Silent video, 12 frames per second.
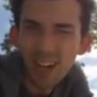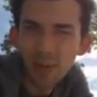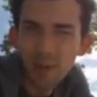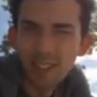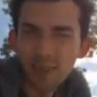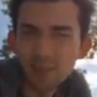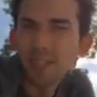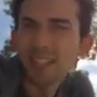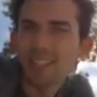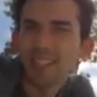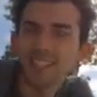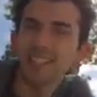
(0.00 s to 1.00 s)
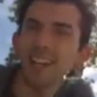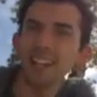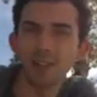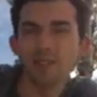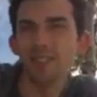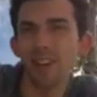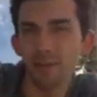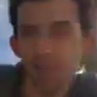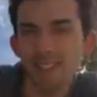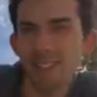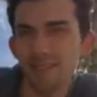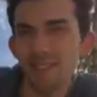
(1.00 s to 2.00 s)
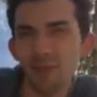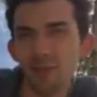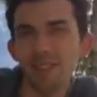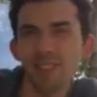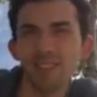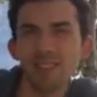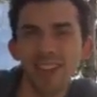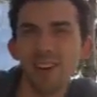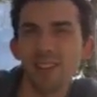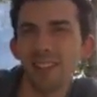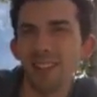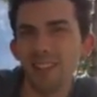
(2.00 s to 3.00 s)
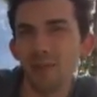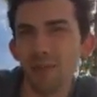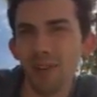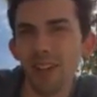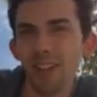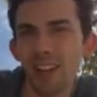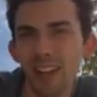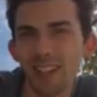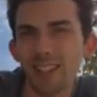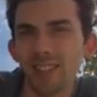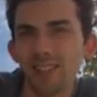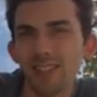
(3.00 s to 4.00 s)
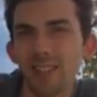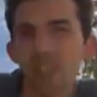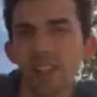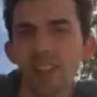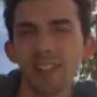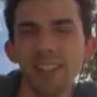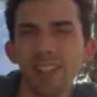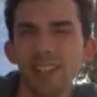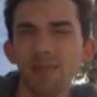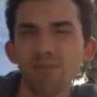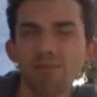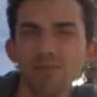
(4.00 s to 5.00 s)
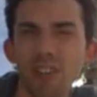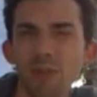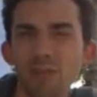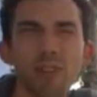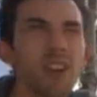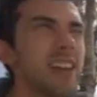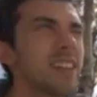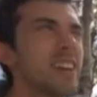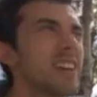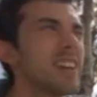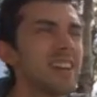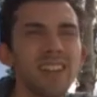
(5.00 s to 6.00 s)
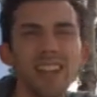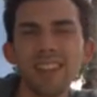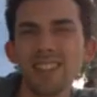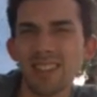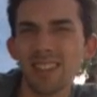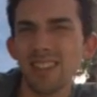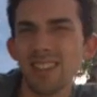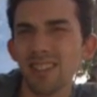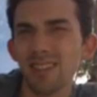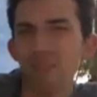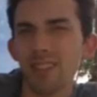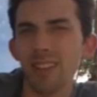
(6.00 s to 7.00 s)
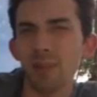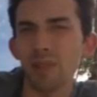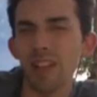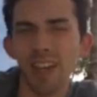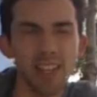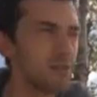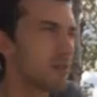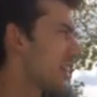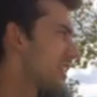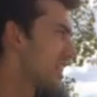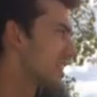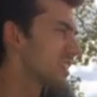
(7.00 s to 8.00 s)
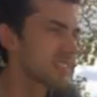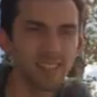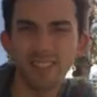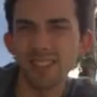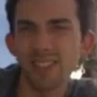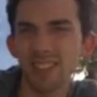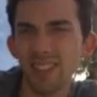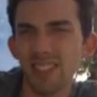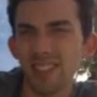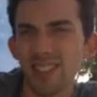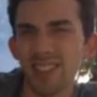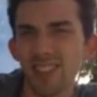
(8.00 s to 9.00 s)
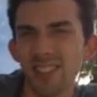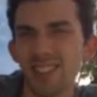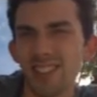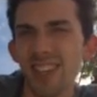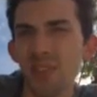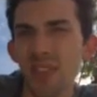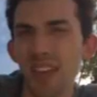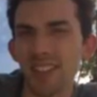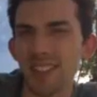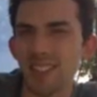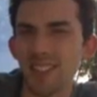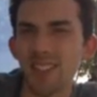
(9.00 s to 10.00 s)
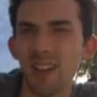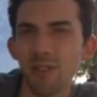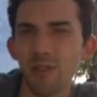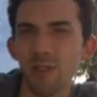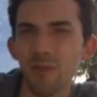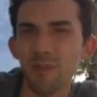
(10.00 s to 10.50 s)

Although it's a bit less exciting once once you're down in a submarine, you're kind of just chilling in your submarine. At least in a plane, you've got like, you can see things and stuff.